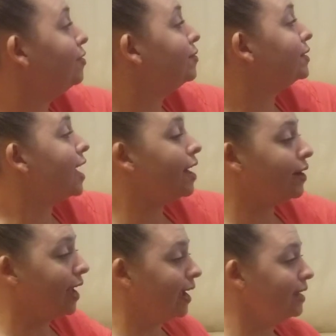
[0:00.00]
through
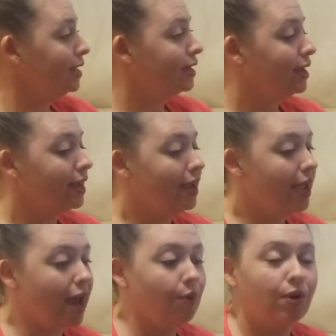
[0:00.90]
Saturday
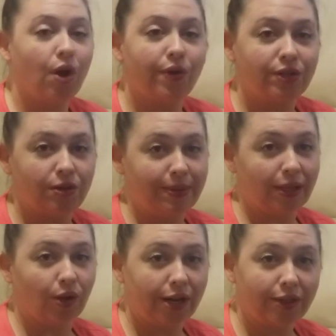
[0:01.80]
and we're going to be
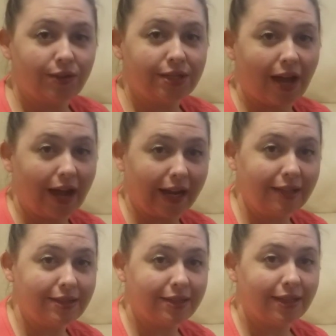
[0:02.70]
learning their
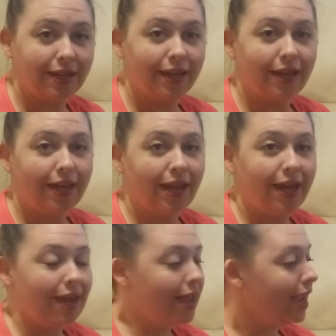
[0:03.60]
signs,
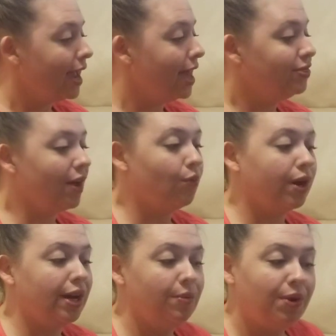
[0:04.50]
and then we're
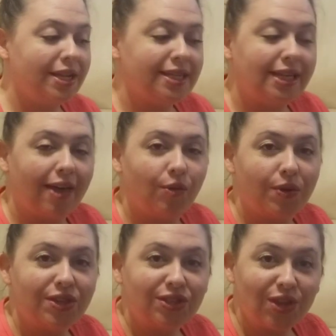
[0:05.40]
going to put it together
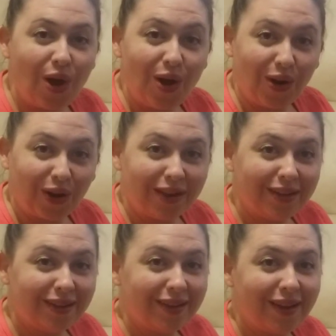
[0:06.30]
with a song.
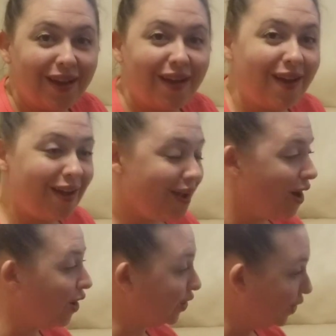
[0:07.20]

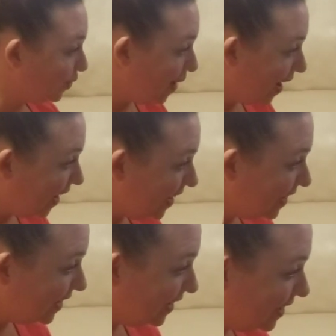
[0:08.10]
Are you ready?
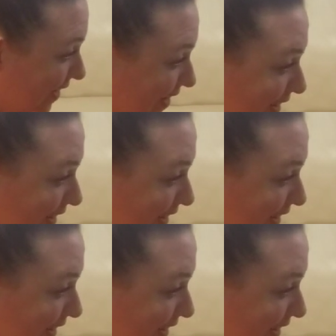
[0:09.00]
Yeah.